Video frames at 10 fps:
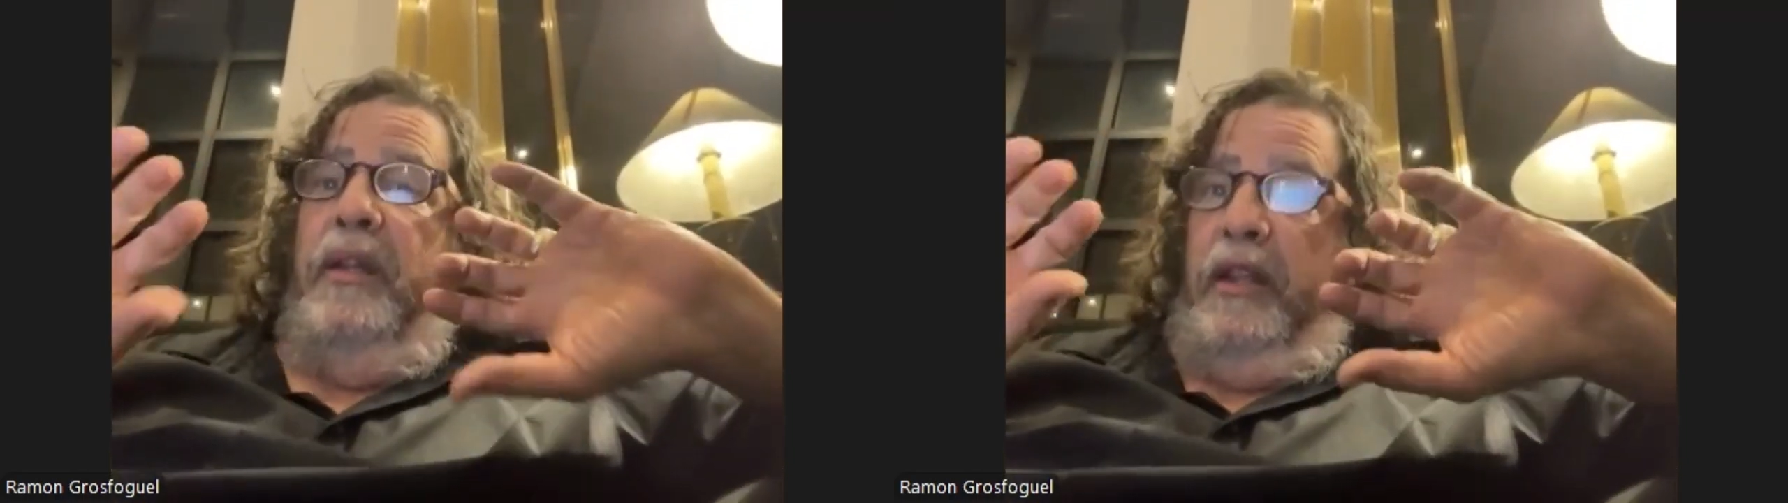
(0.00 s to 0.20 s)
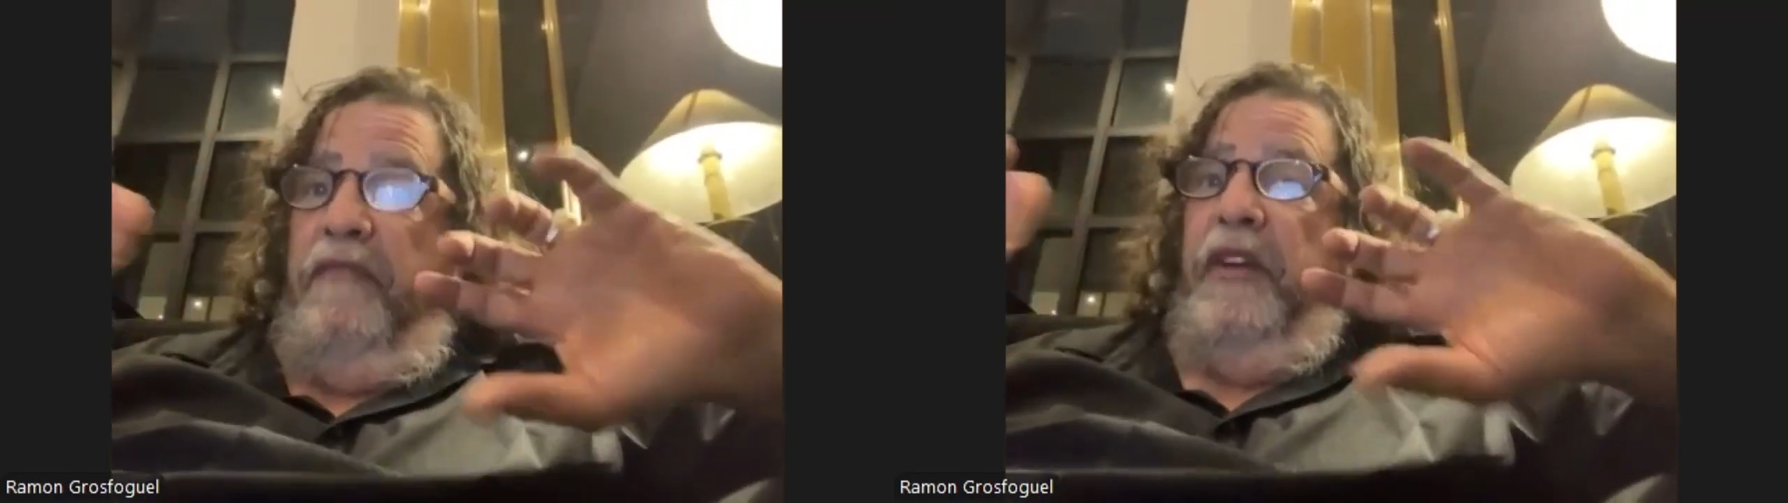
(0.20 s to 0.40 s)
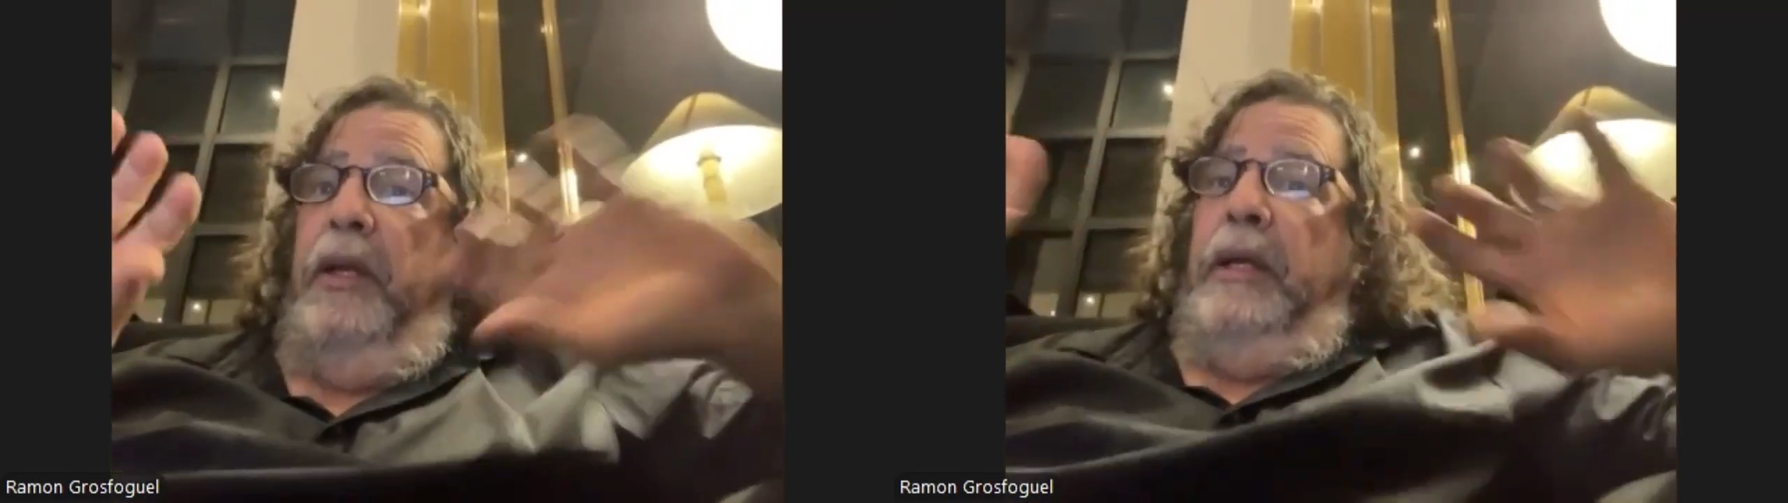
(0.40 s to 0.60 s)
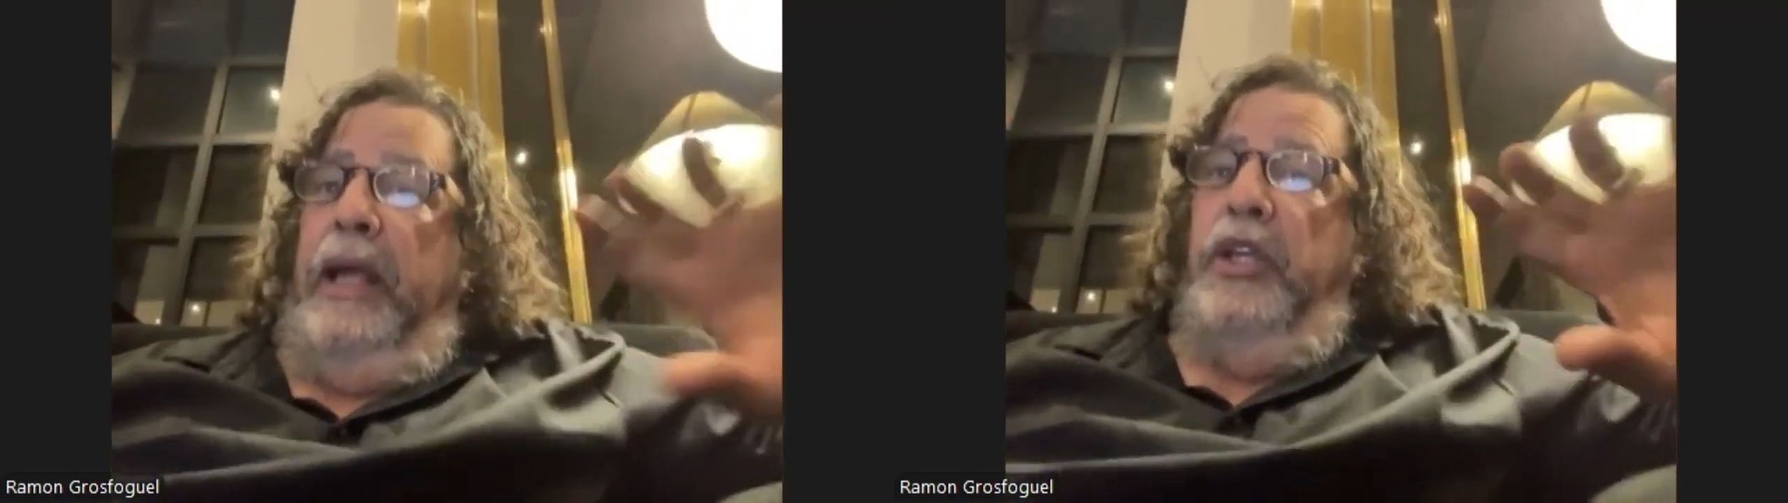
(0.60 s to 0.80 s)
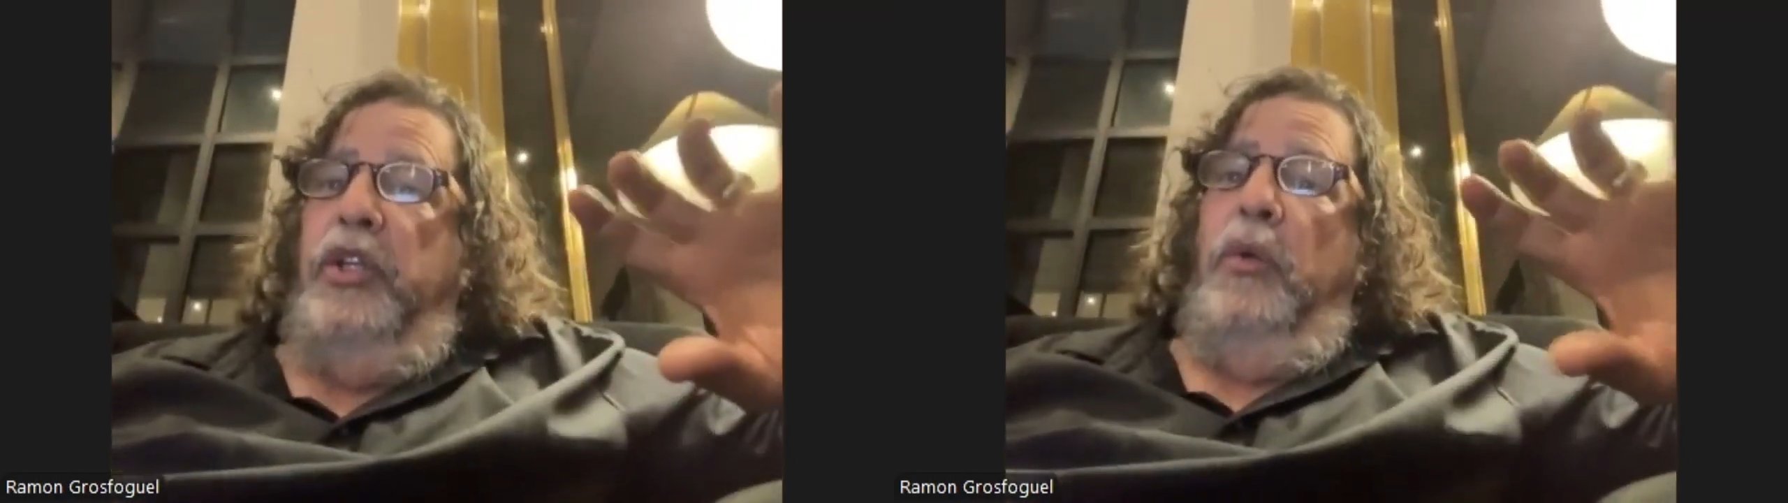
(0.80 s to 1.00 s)
different
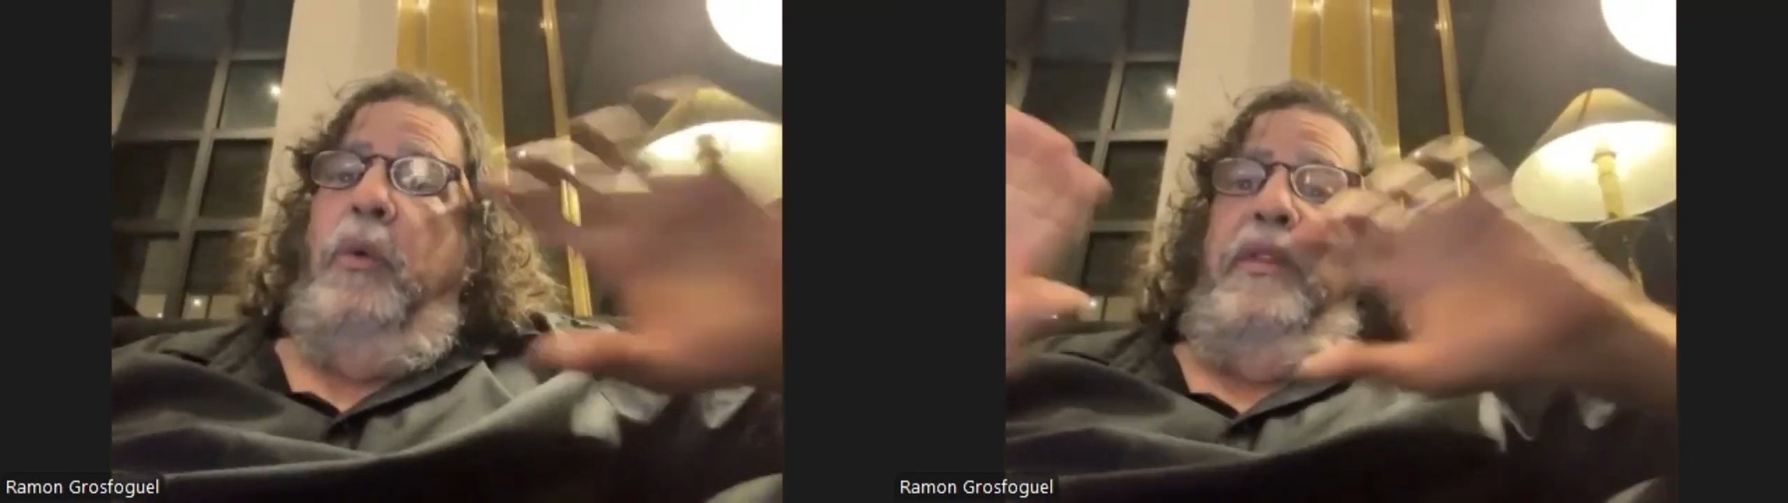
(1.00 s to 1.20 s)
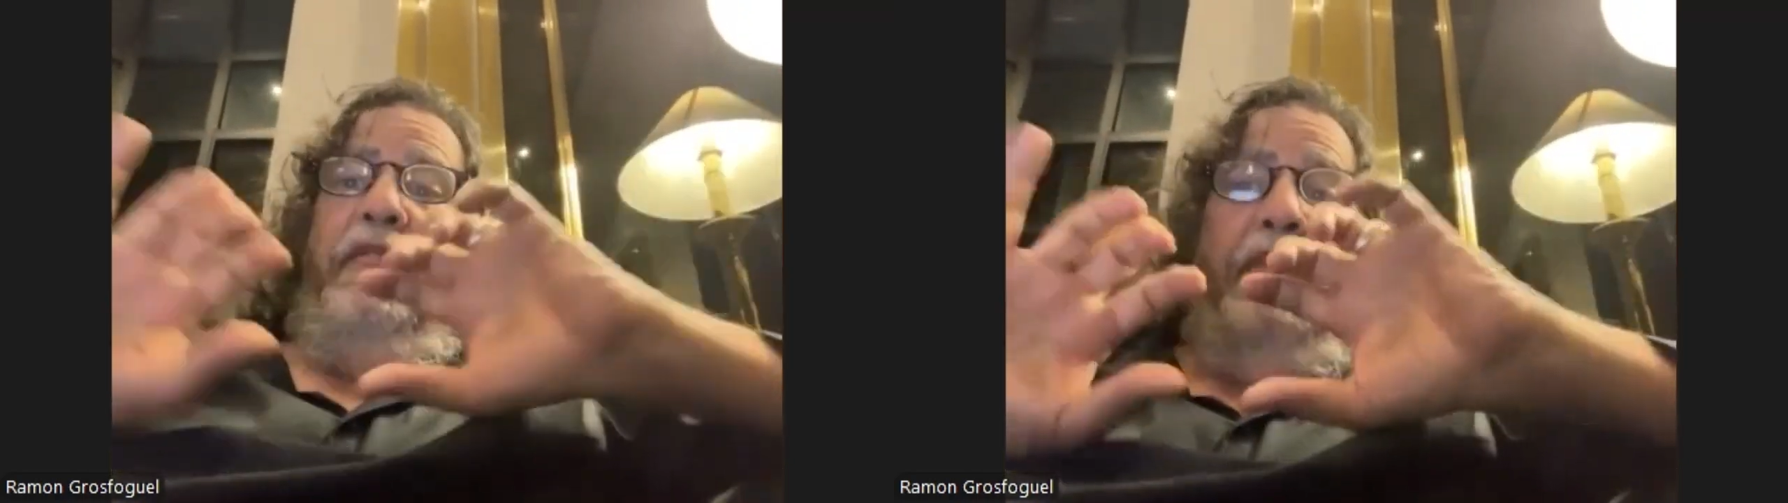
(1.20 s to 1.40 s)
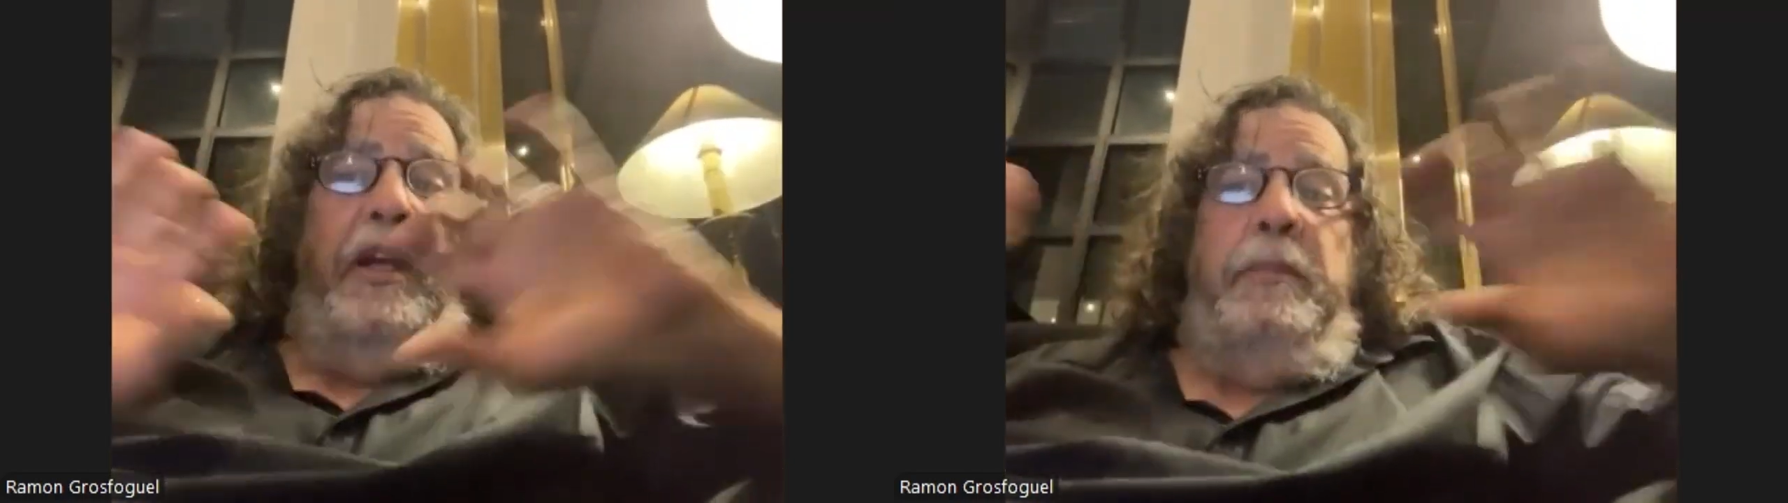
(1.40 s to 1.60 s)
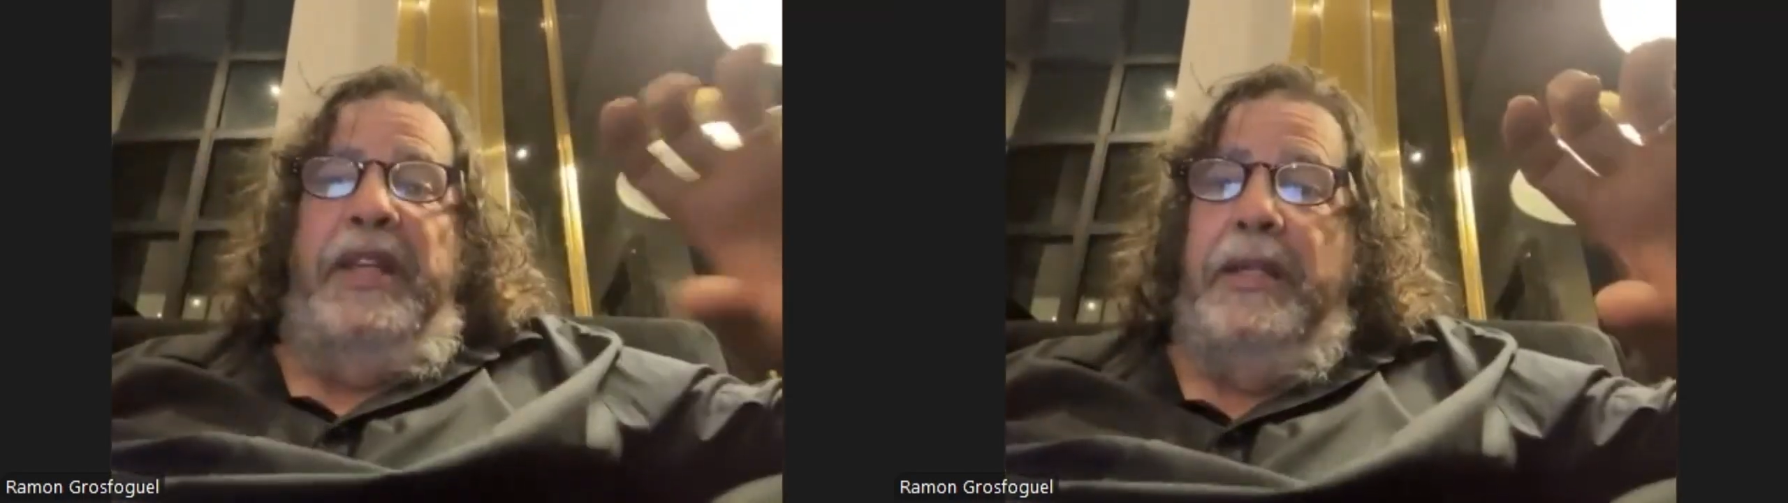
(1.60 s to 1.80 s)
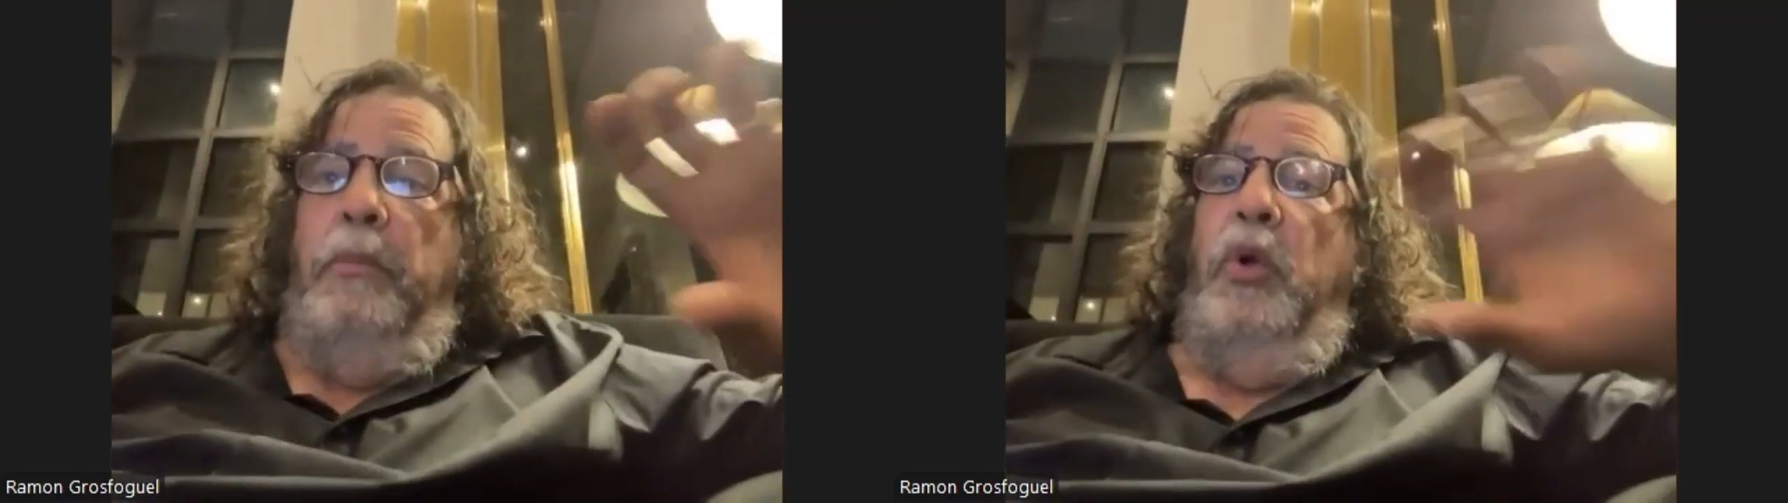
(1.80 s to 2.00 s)
nations with different
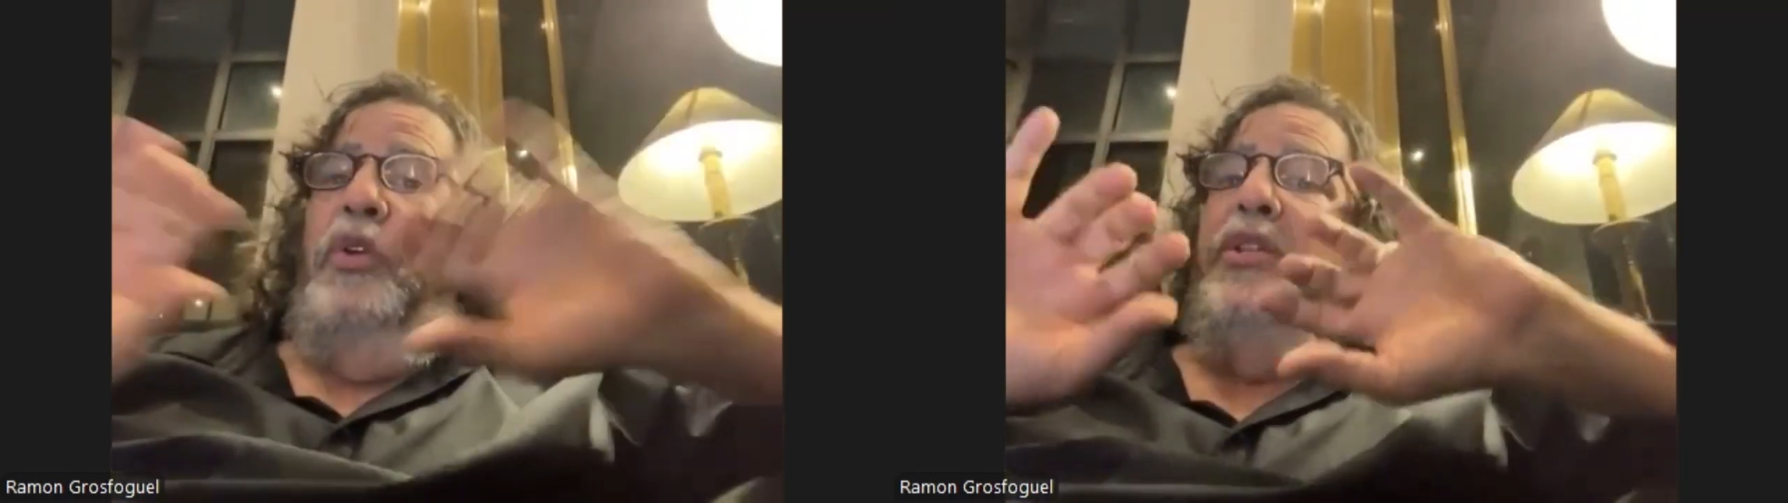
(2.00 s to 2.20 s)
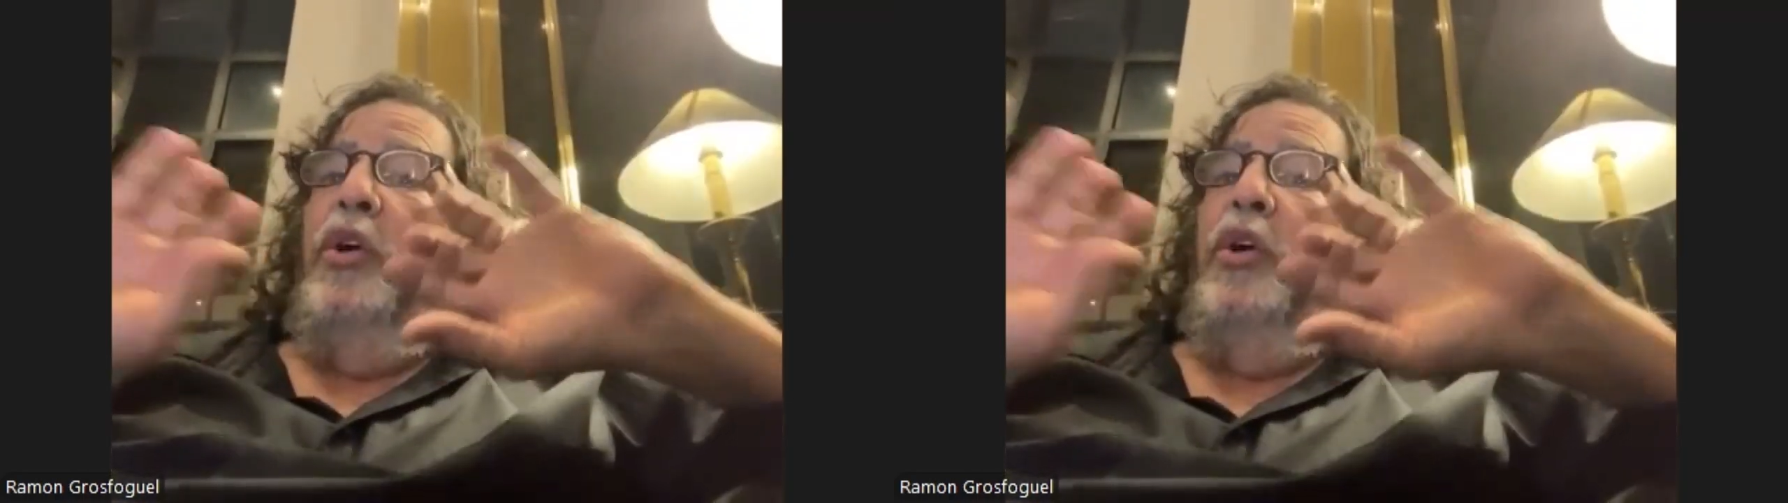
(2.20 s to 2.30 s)
epistemologies,